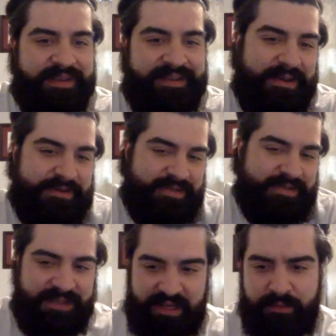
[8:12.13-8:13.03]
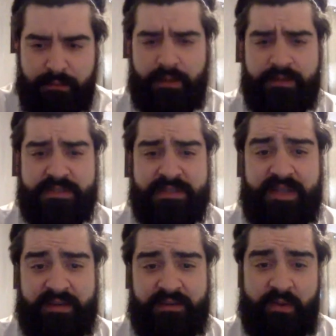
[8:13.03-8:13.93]
Then I was just kind of
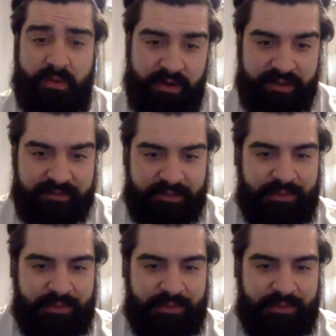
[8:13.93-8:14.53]
in no hurry.